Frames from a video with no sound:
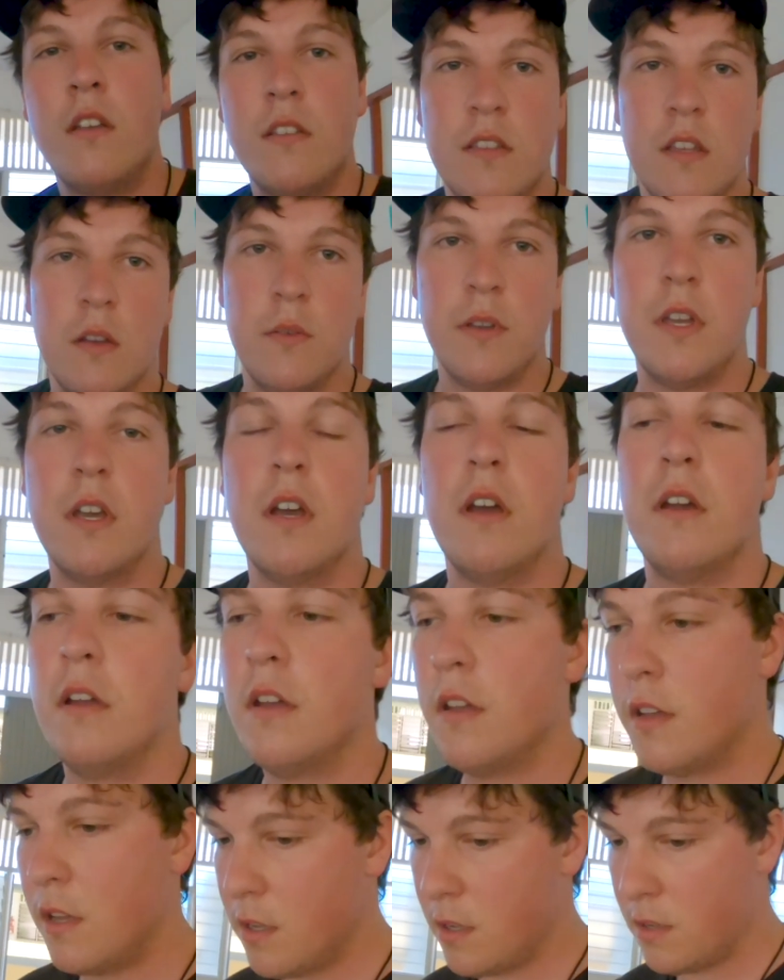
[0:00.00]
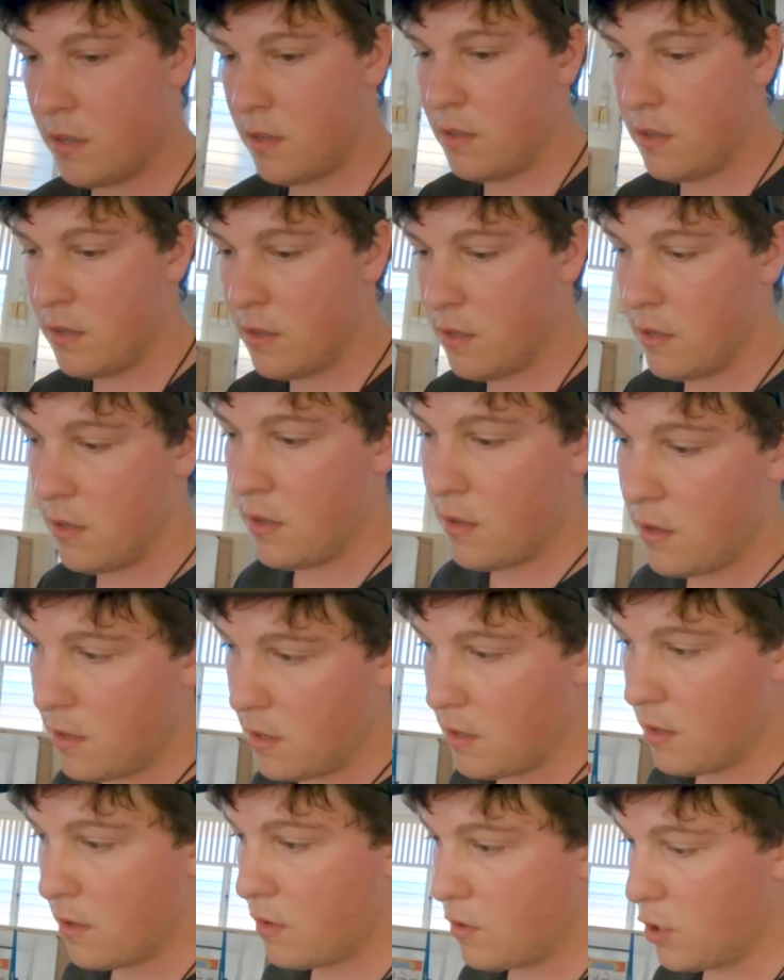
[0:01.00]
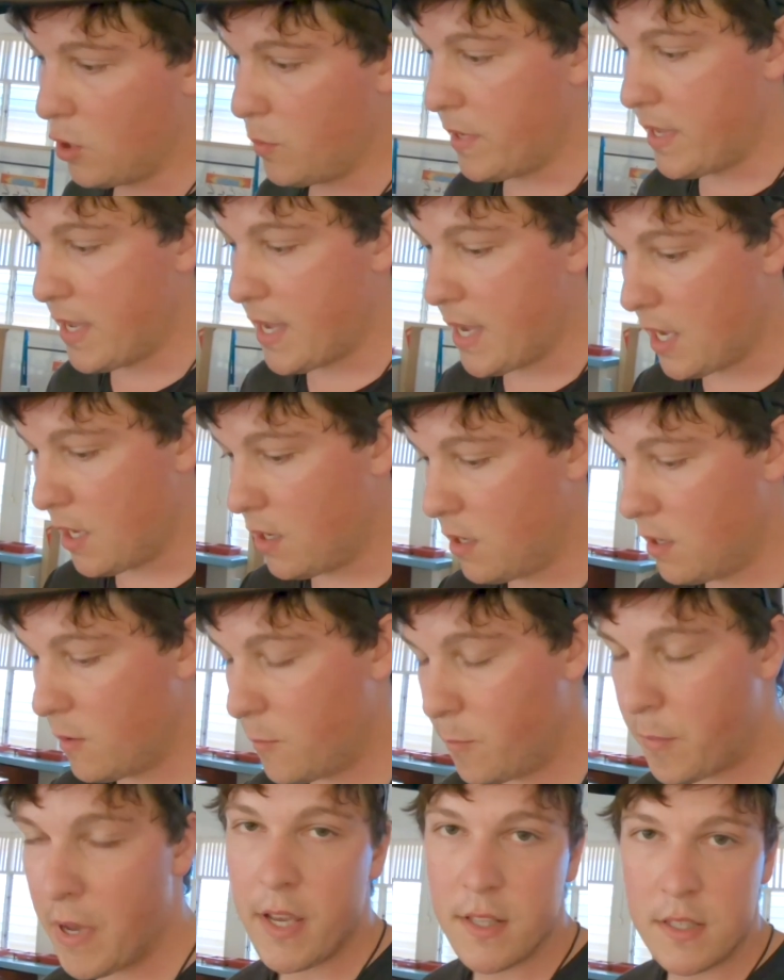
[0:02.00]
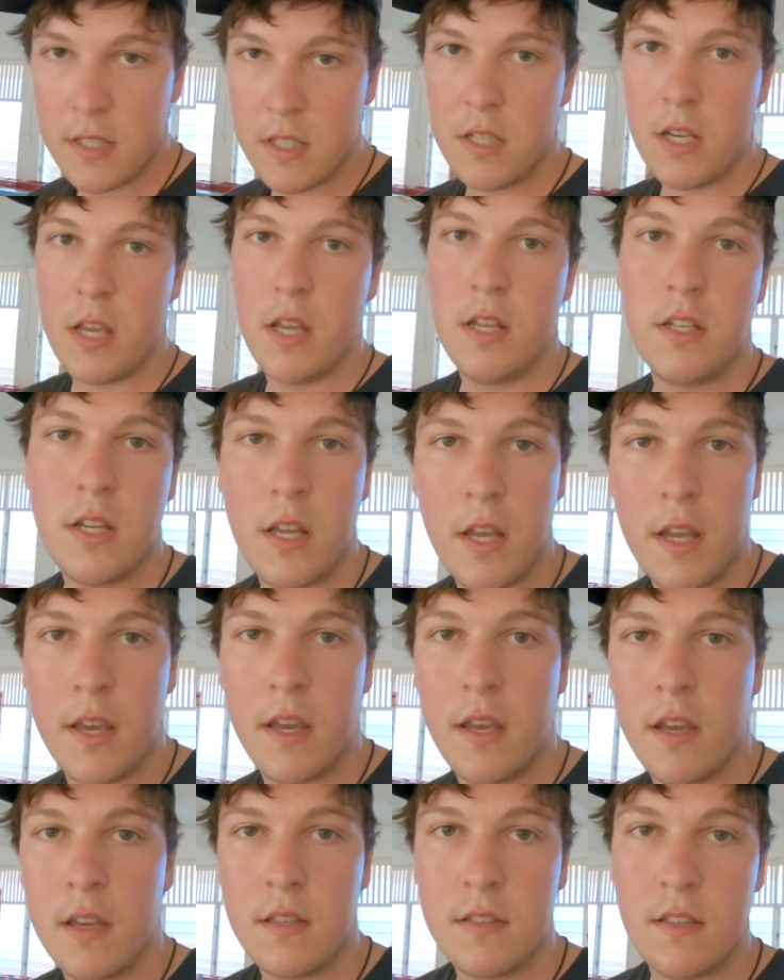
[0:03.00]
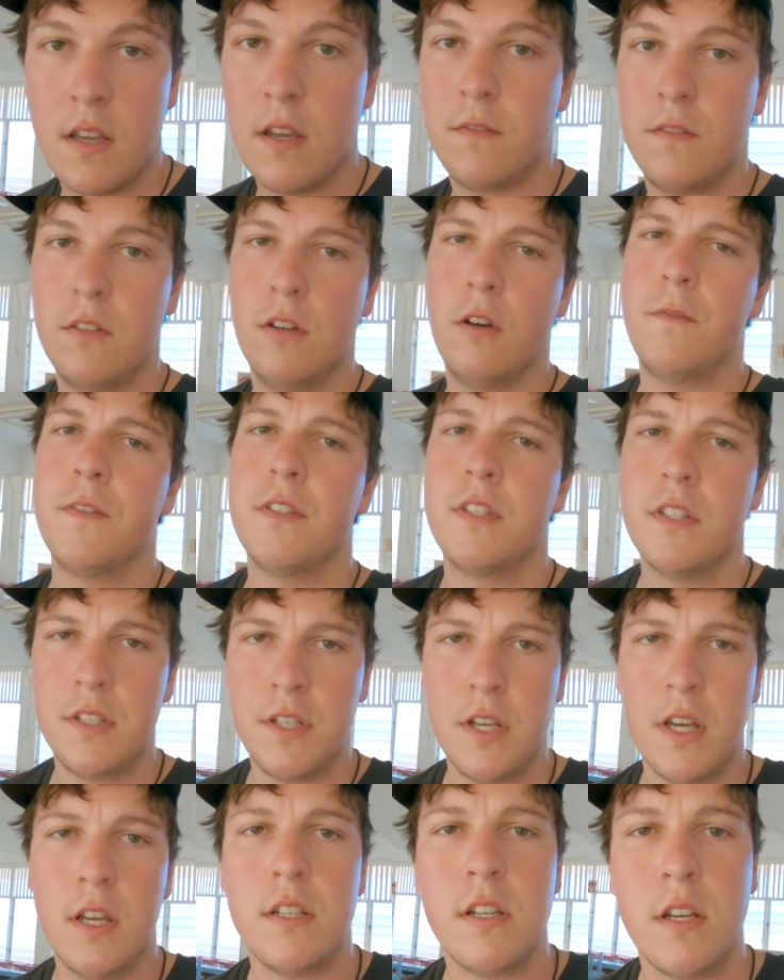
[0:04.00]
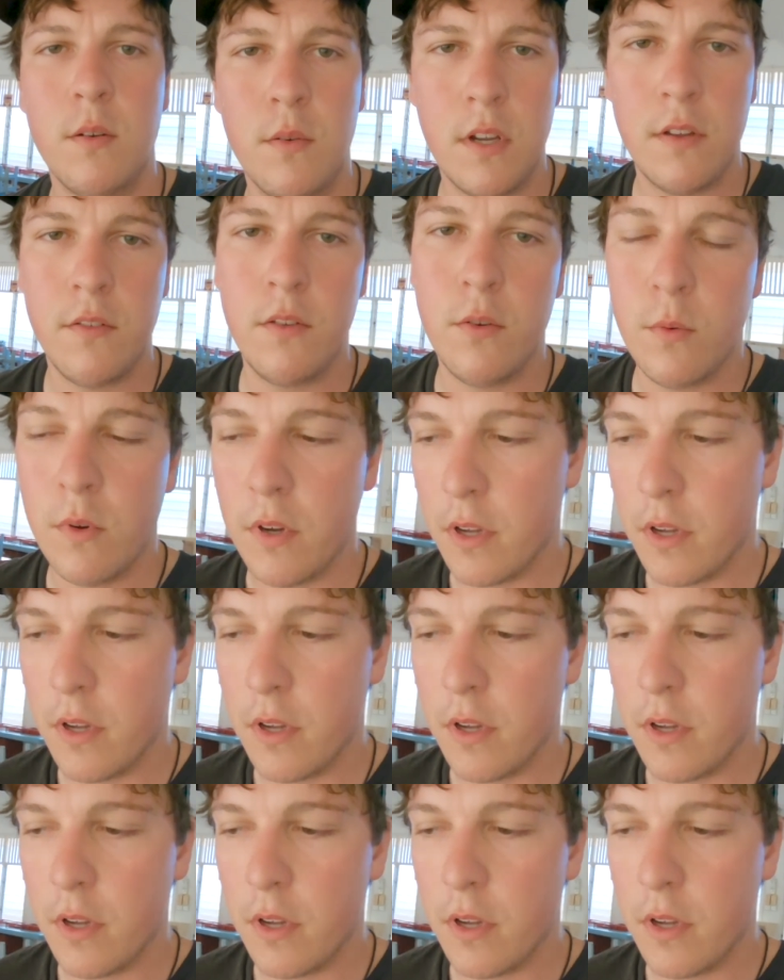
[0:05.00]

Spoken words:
So there we go. Call me Painter JJ, Safety Officer JJ, whatever you